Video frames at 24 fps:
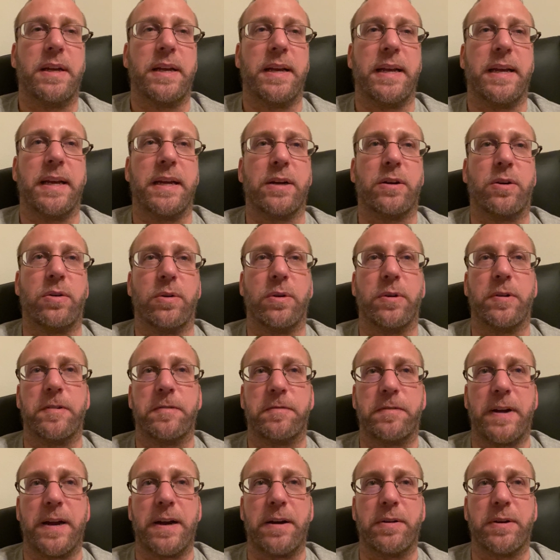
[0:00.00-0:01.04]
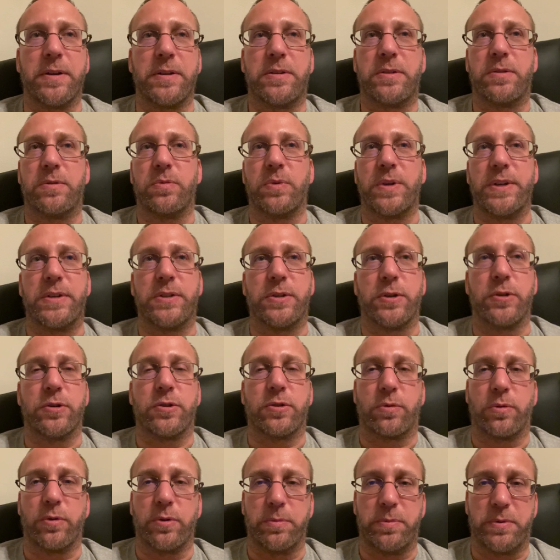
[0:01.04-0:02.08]
and coronavirus
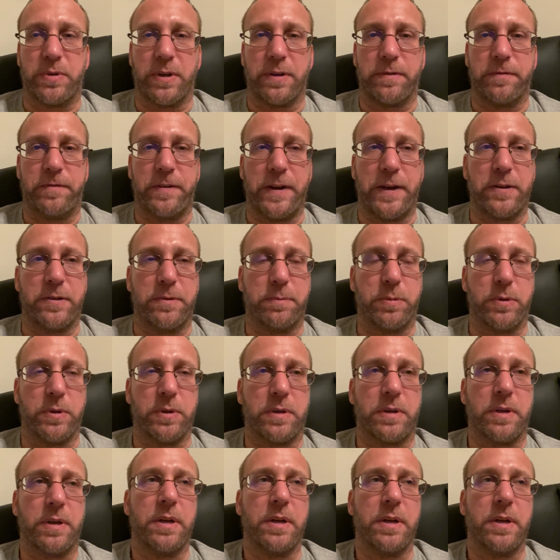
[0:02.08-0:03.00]
research groups on Facebook.